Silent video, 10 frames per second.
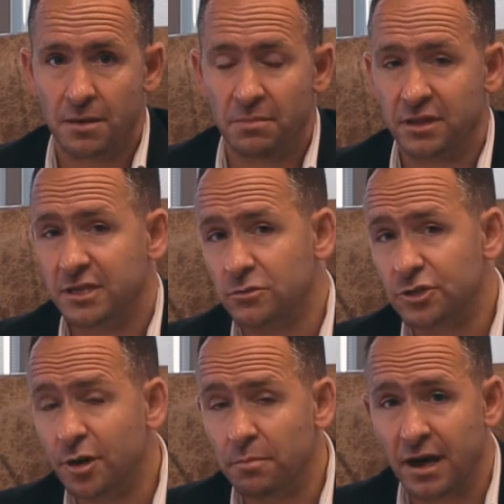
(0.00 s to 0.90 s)
But there's
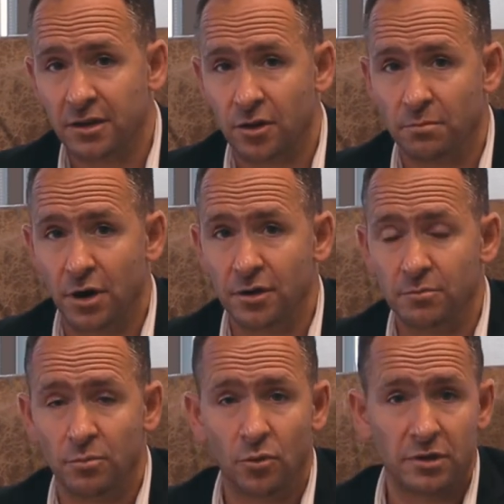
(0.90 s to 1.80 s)
also a pain
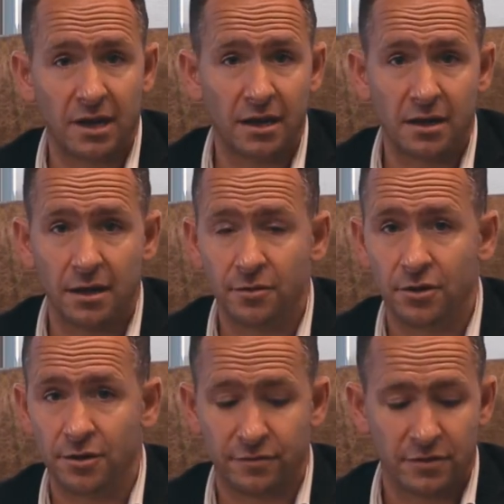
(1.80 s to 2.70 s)
component more than any other
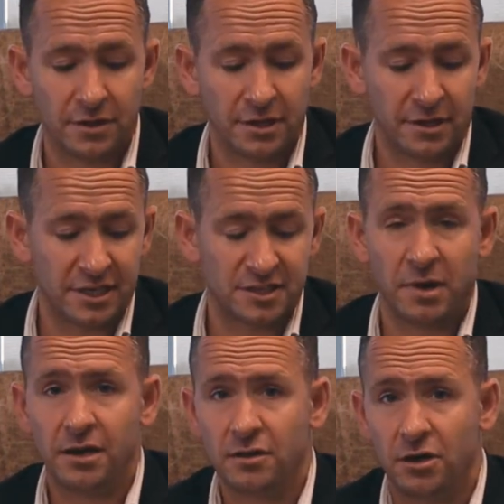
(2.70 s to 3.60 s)
nerve. There's
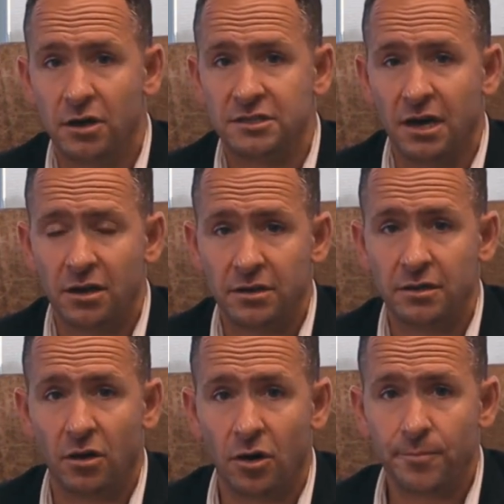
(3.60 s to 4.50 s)
pain that goes down in
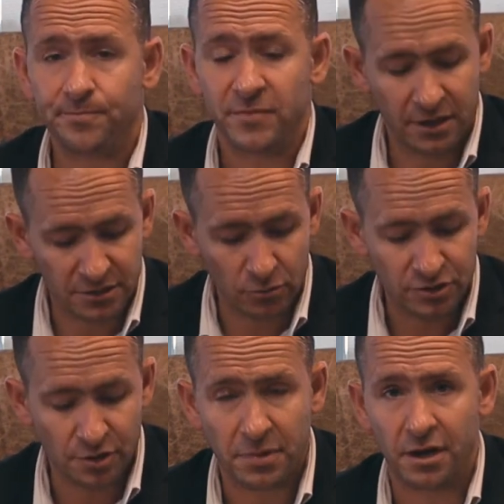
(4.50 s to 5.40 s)
the arm, and there's
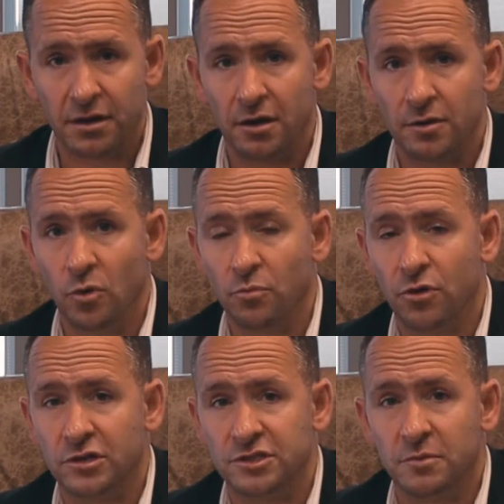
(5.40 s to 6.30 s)
also pain going more
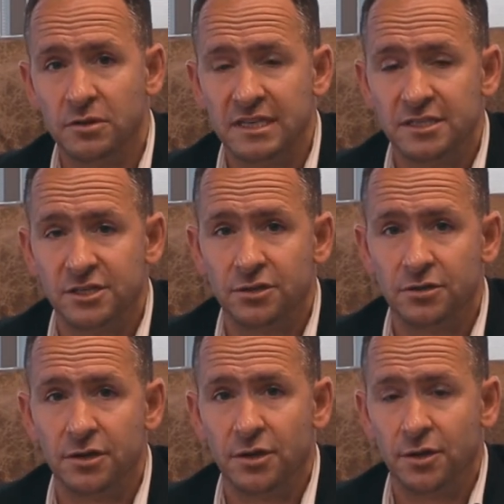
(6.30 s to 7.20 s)
proximal
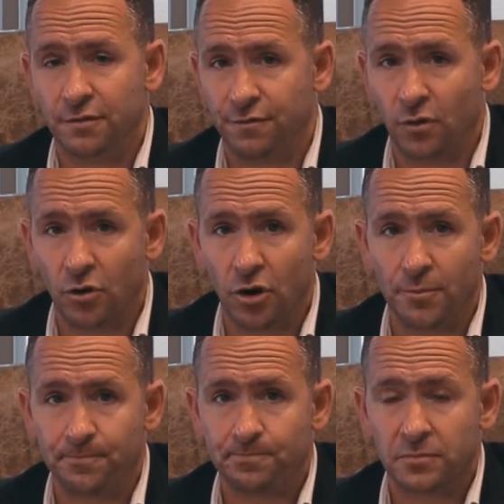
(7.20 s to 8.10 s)
into the
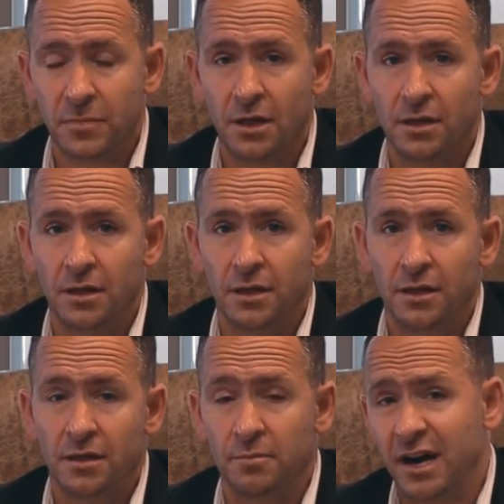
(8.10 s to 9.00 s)
forearm.
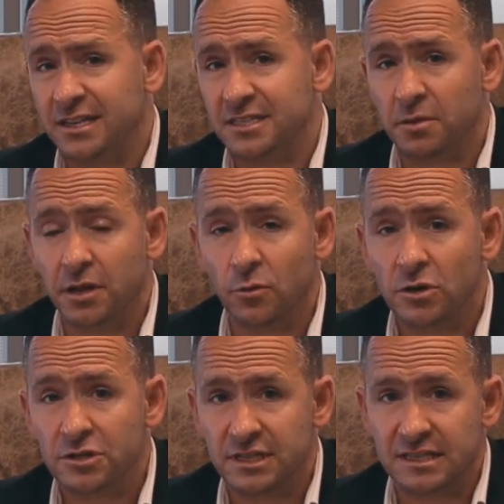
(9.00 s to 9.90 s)
The pain is typically
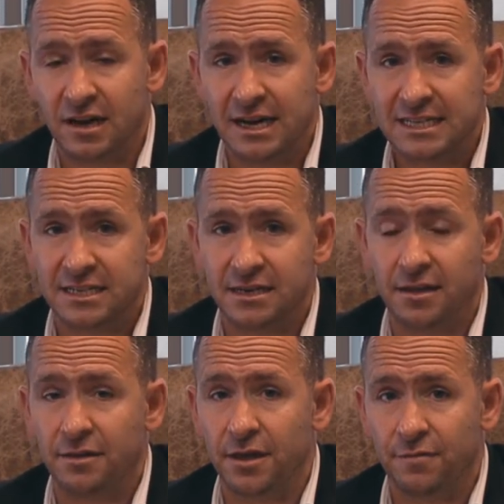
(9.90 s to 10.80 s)
worse at night,
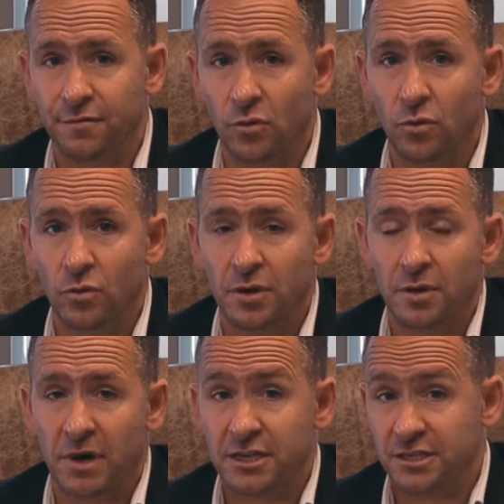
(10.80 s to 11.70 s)
and therefore
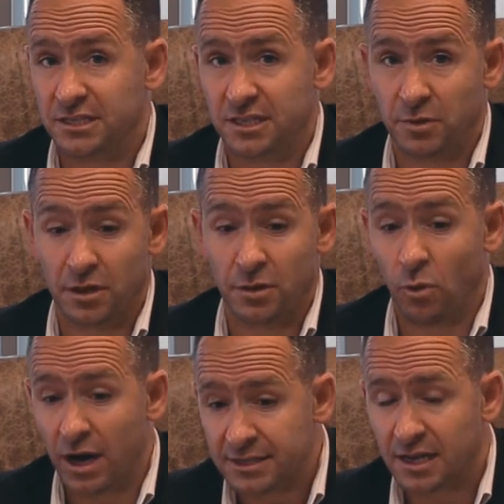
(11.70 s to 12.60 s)
patients typically
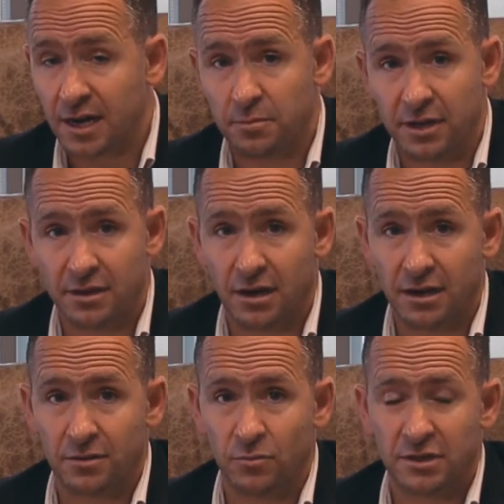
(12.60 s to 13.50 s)
wakes up at
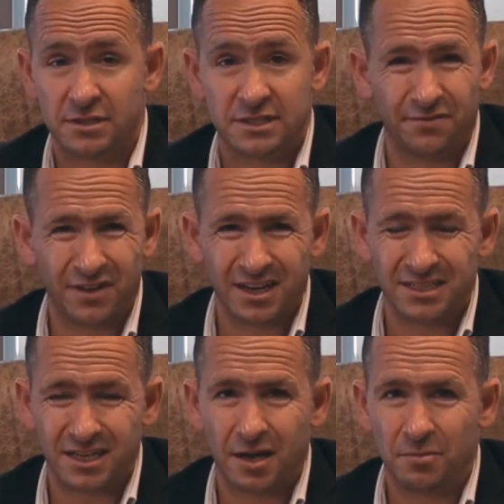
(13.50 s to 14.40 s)
night with severe
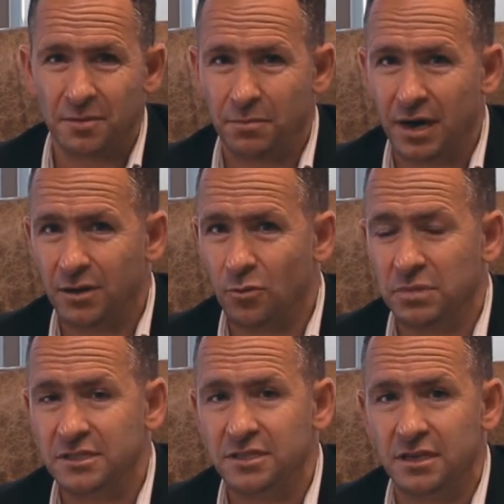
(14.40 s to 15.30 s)
disabling pain or
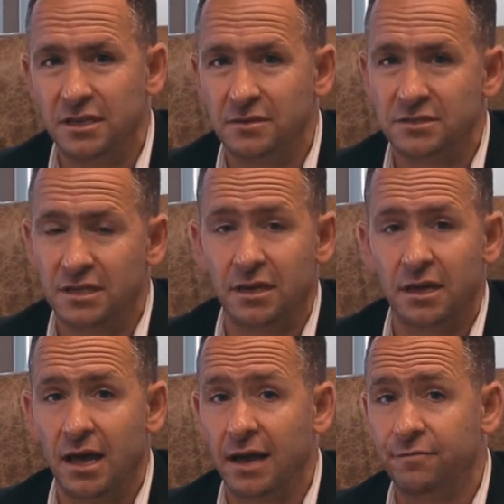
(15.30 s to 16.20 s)
pins and needles, and
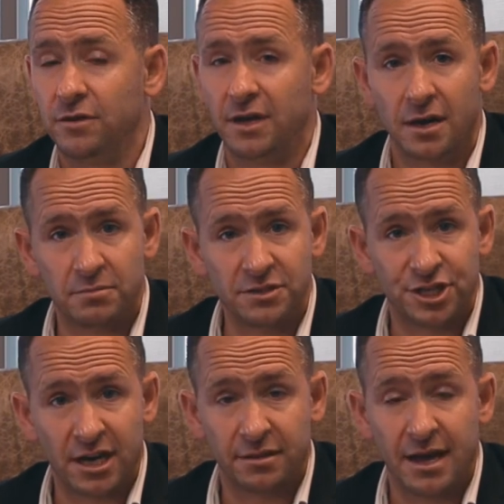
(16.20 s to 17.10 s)
they have to get up and
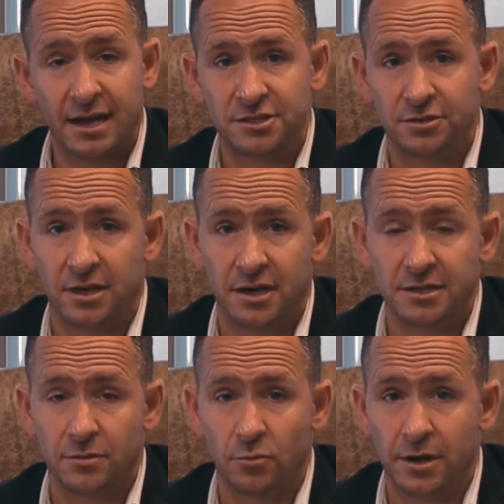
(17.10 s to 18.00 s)
shake their hands to get
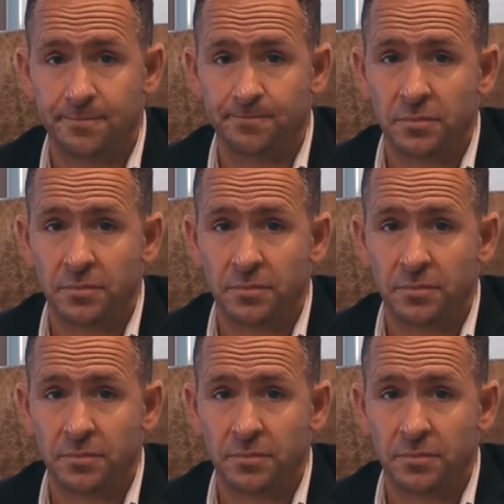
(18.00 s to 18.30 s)
it away.